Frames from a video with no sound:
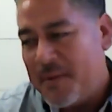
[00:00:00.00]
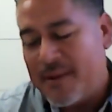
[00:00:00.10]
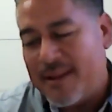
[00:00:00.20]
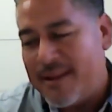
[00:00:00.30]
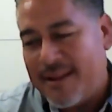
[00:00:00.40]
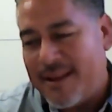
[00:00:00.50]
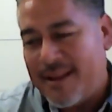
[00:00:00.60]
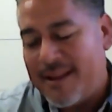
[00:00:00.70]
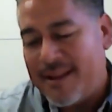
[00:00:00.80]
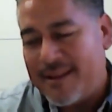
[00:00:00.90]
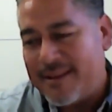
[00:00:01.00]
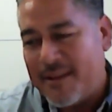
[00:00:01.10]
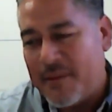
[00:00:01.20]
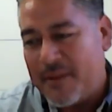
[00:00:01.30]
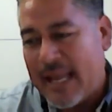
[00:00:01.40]
know,
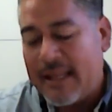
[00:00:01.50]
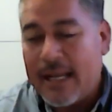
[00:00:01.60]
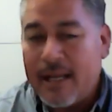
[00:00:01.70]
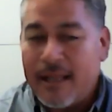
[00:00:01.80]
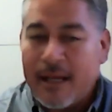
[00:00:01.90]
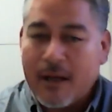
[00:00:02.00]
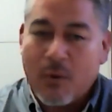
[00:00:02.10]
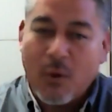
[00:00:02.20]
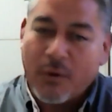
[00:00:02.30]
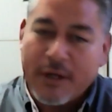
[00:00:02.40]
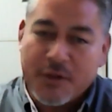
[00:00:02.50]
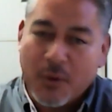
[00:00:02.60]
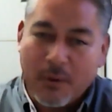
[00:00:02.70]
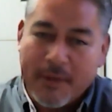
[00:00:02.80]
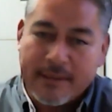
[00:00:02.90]
they need like a 1/4 inch
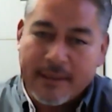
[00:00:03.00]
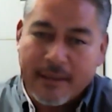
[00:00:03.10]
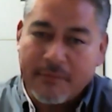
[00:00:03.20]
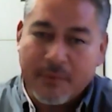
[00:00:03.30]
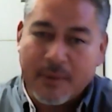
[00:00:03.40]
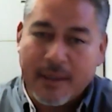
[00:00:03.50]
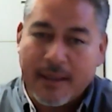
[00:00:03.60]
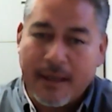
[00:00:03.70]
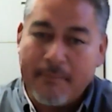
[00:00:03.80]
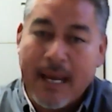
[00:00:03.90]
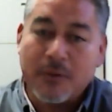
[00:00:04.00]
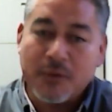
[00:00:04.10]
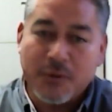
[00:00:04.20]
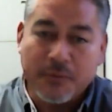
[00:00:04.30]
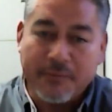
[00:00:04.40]
hole basically for a
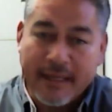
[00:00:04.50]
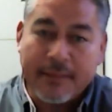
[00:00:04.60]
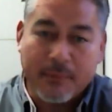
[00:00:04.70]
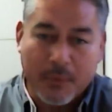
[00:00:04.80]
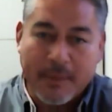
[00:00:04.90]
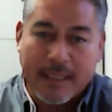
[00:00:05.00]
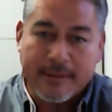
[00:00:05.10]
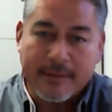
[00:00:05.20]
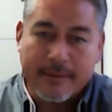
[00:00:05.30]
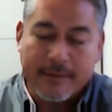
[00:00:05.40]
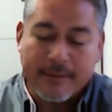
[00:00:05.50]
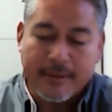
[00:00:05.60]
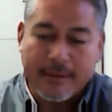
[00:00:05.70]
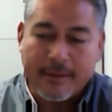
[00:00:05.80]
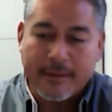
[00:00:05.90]
mouse to fit through basically. And